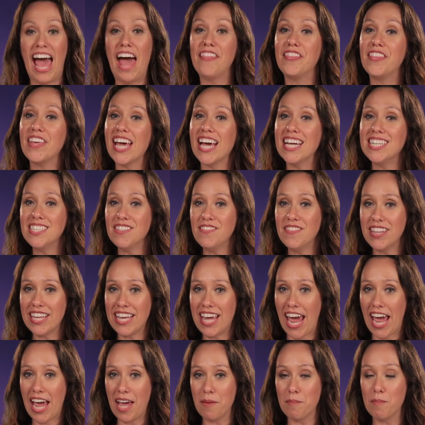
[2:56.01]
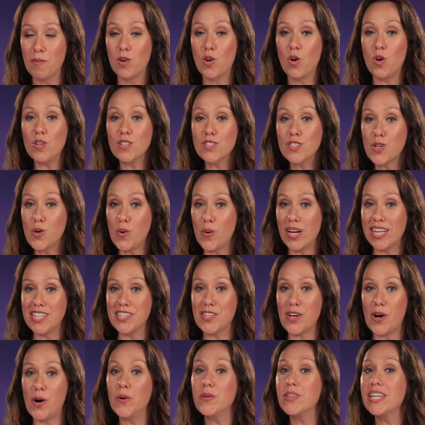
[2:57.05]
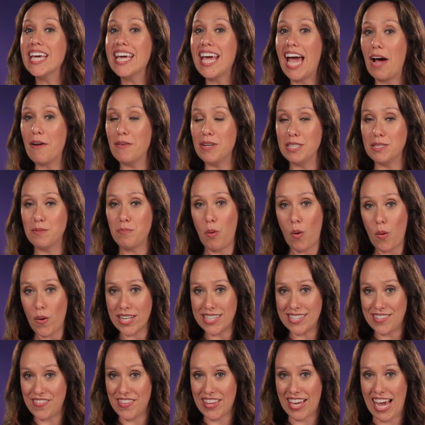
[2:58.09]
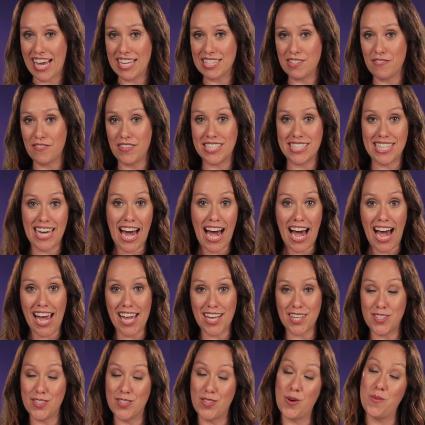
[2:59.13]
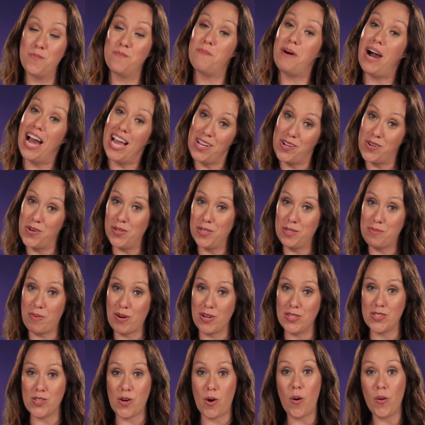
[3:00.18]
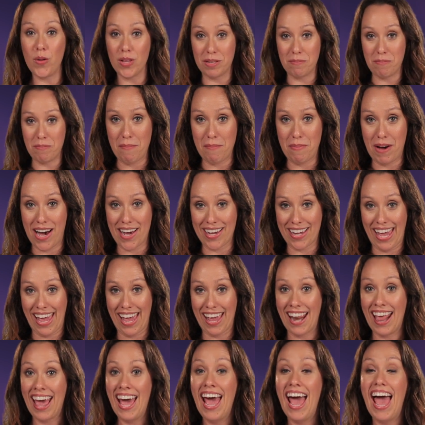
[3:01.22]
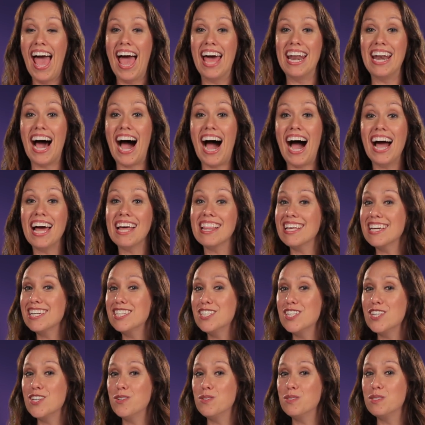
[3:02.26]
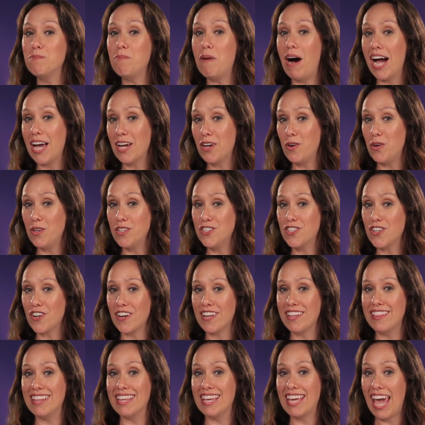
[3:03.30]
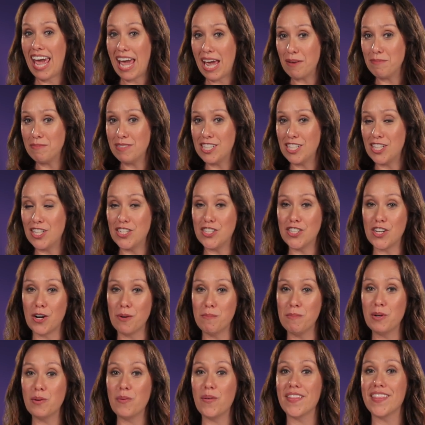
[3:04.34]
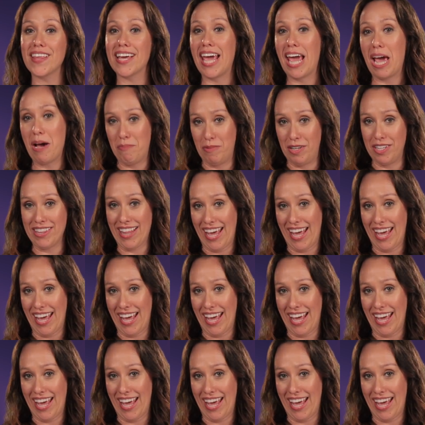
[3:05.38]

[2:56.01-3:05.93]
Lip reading: At the end of the game, gold coins only count as points in the case of a tie, so my gold burns a hole pocket, and I like to use my gold during the game to determine where the camel